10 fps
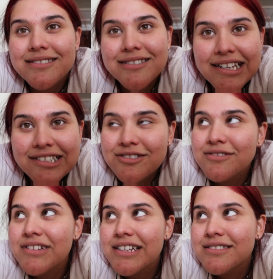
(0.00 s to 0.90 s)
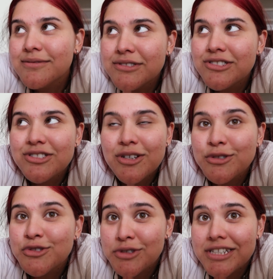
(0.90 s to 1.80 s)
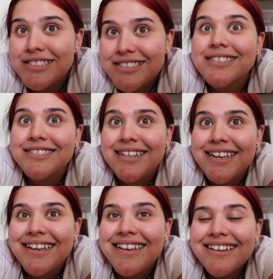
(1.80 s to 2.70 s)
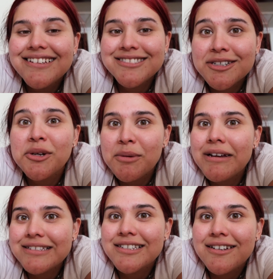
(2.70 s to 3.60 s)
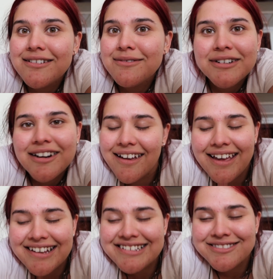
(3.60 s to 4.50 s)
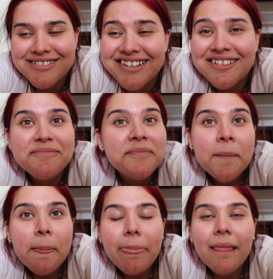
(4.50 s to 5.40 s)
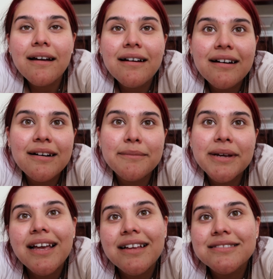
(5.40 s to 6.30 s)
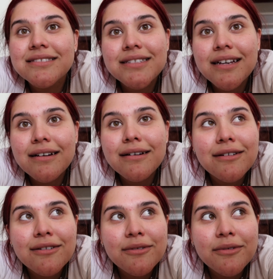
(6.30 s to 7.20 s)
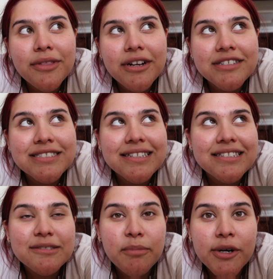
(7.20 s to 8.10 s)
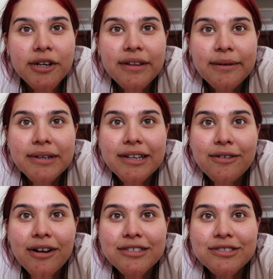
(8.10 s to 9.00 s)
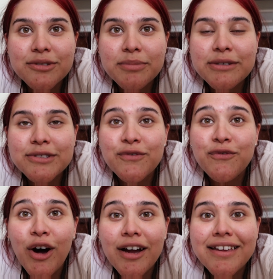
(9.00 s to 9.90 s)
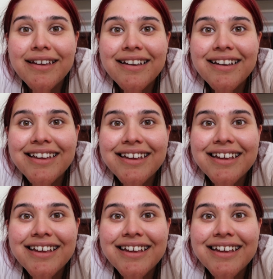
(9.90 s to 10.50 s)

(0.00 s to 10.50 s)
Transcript: international flights. We just go straight to TJ to go to Mexico. We're not extra. And so there's like this border that we can cross through, but it was fucking